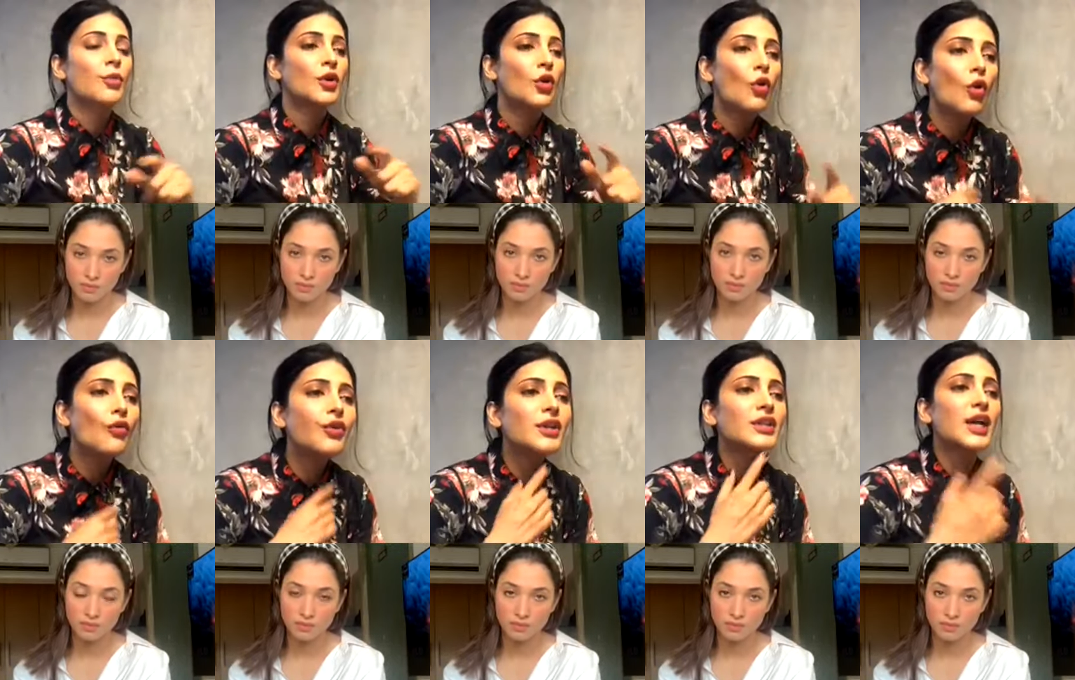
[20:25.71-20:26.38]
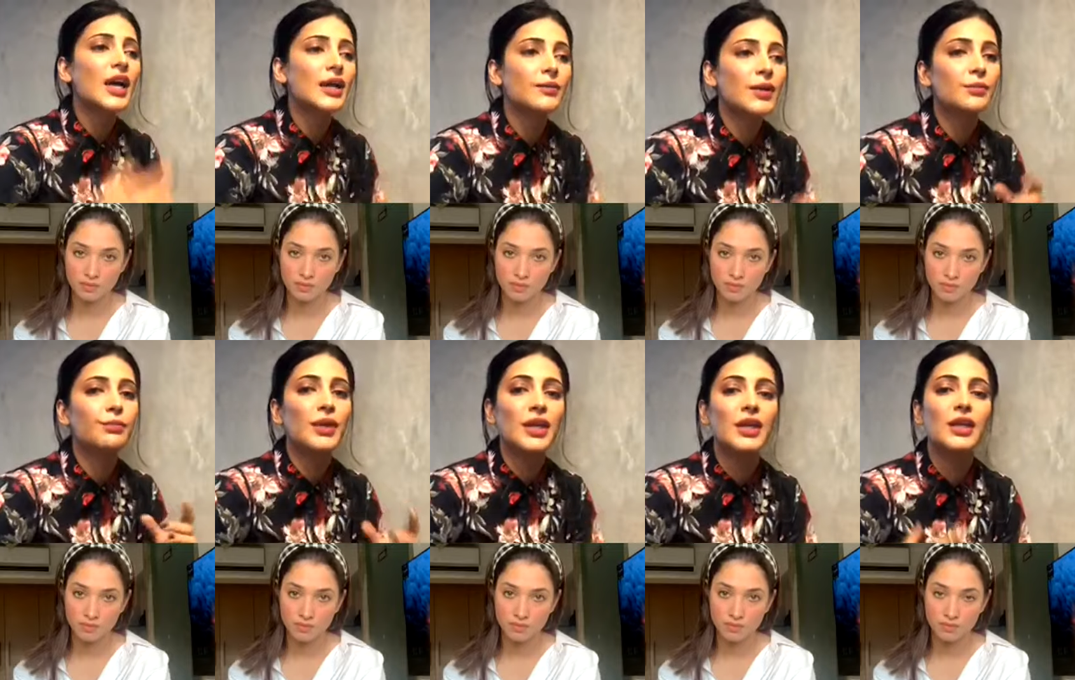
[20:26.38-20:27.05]
Speaker 1: But over time
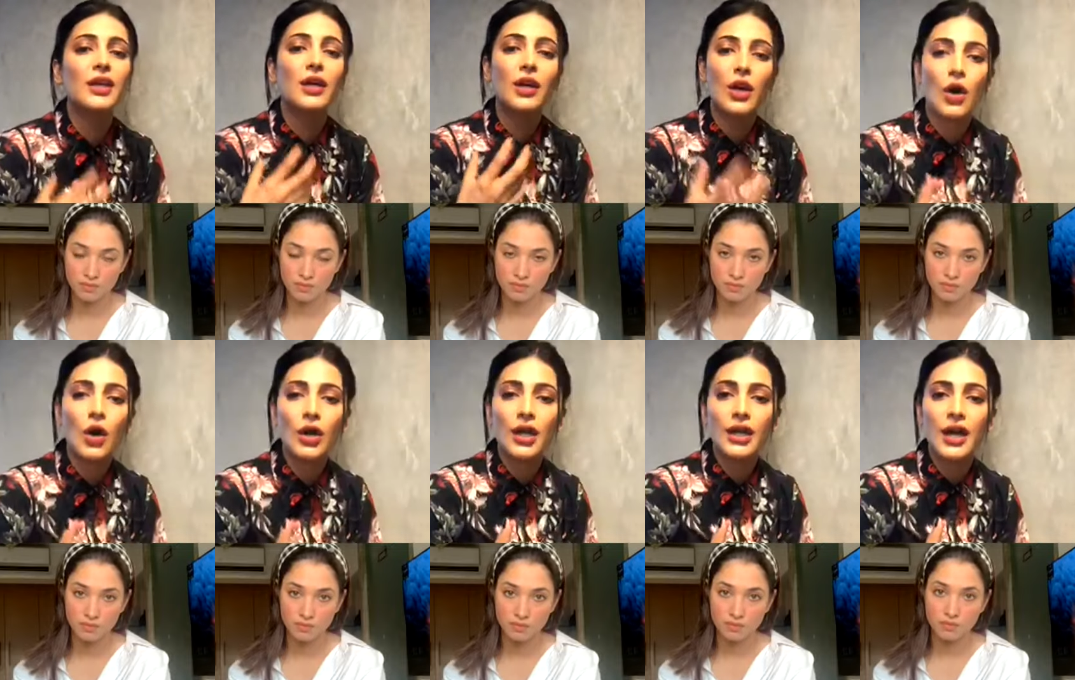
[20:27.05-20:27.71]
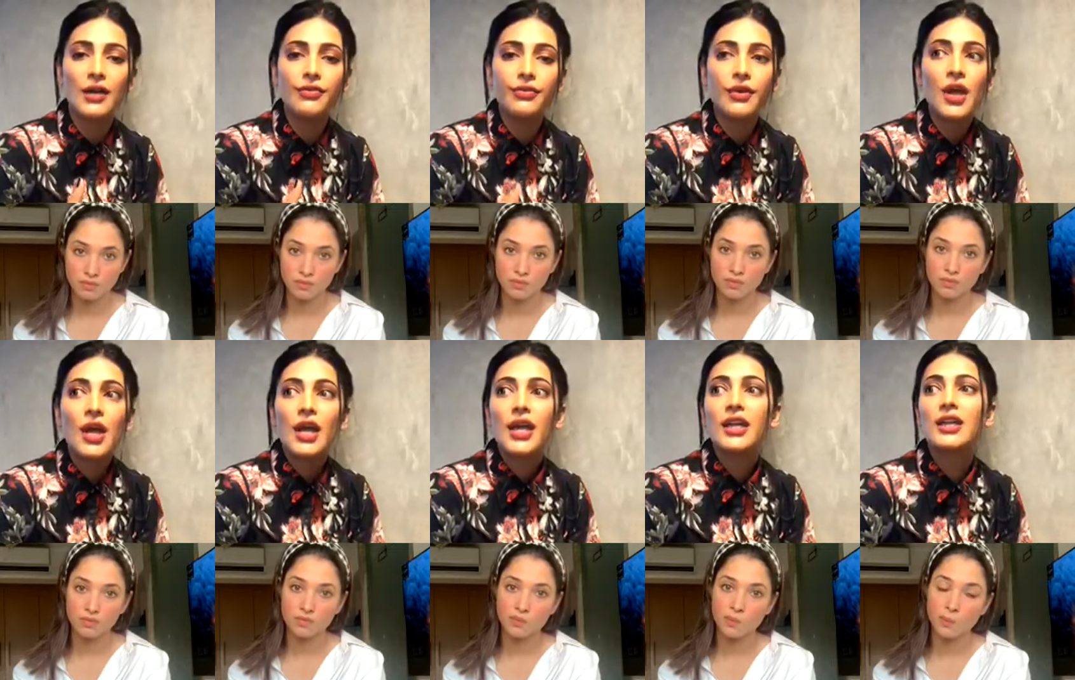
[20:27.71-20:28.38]
and being here long enough,
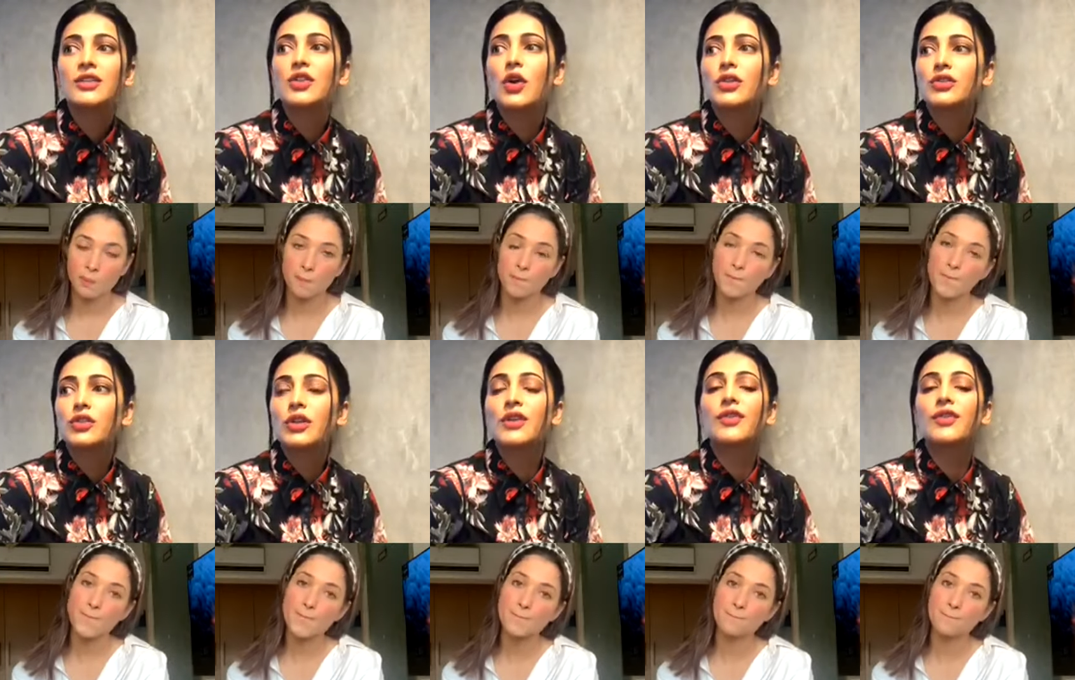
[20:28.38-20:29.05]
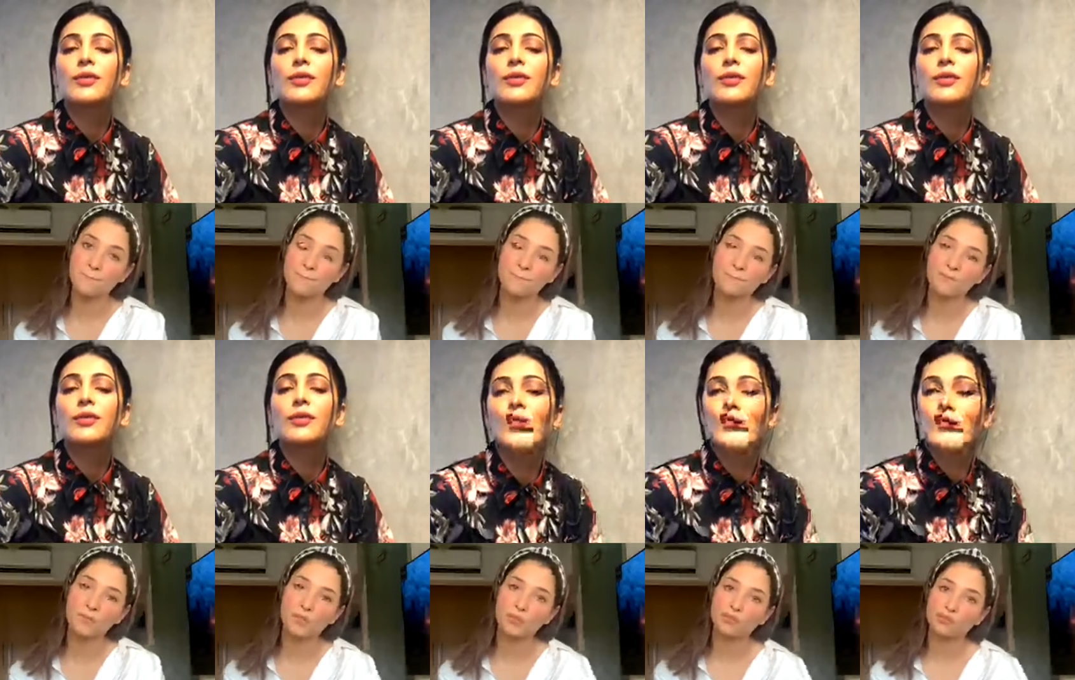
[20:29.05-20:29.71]
it has also given me
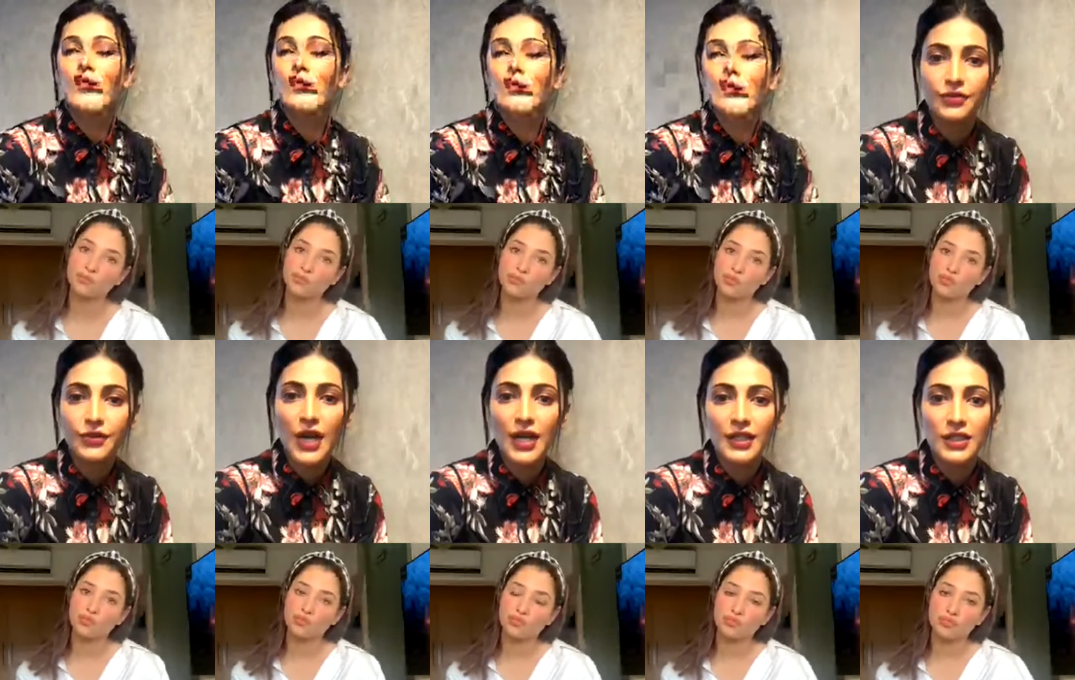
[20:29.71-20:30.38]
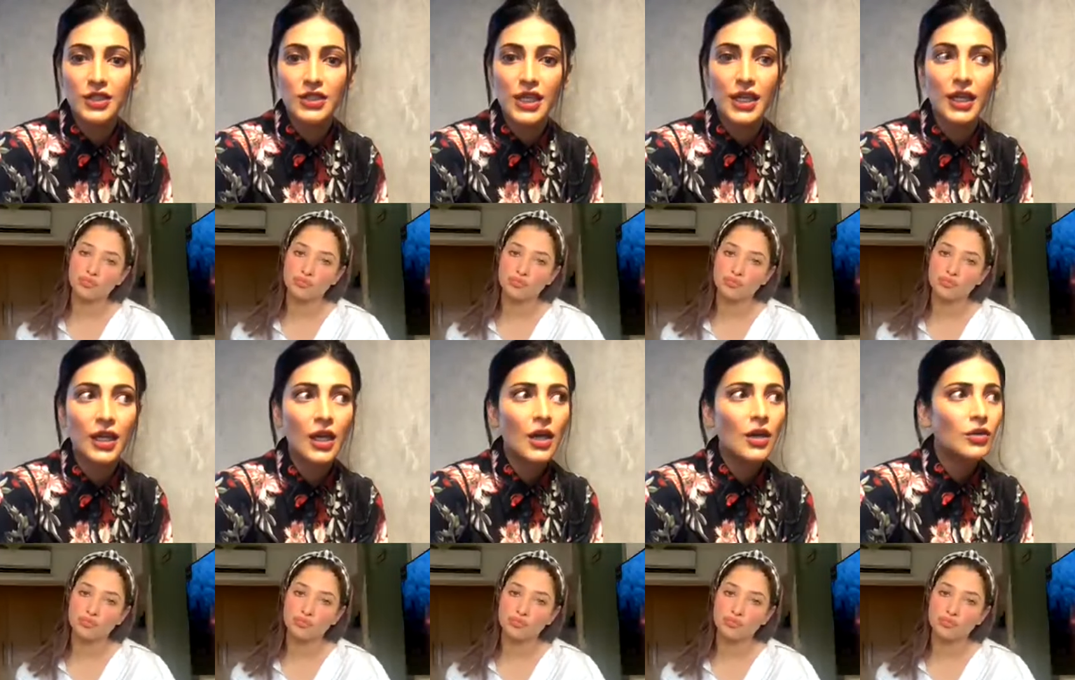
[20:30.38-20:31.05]
a sense of courage,
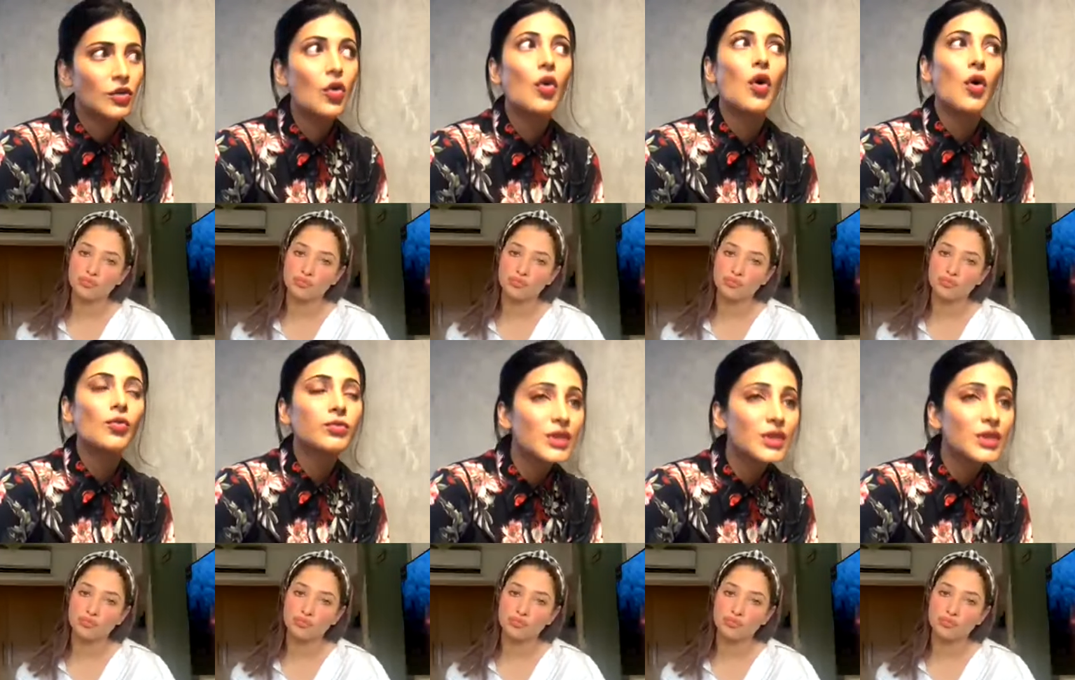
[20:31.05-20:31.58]
saying, no,